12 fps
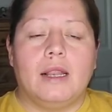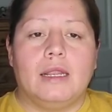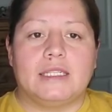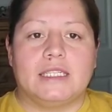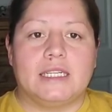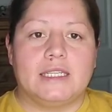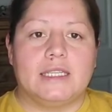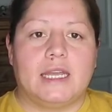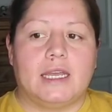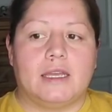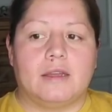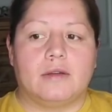
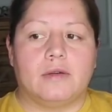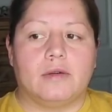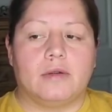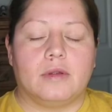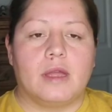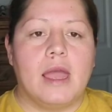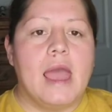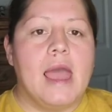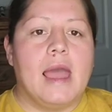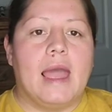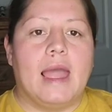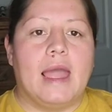Sunday,
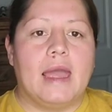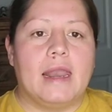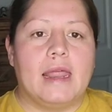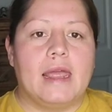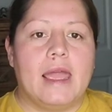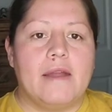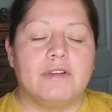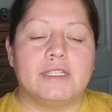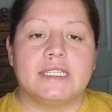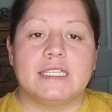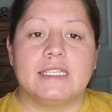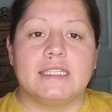and ever
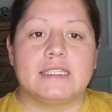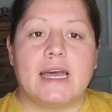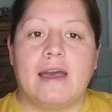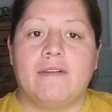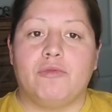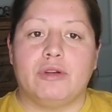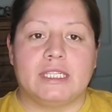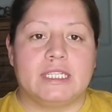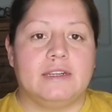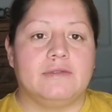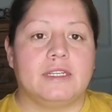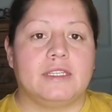since I've
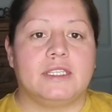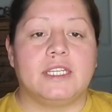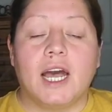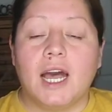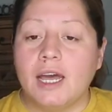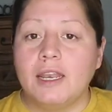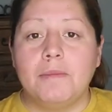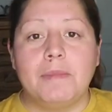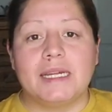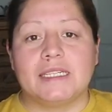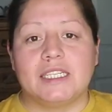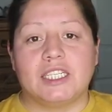received a ton of
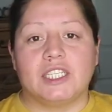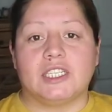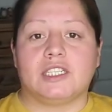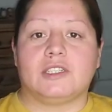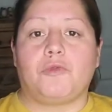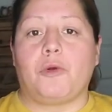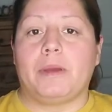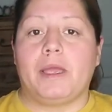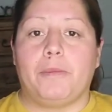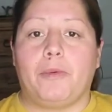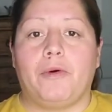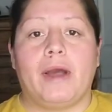messages from
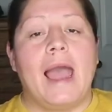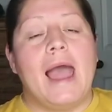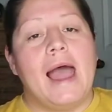people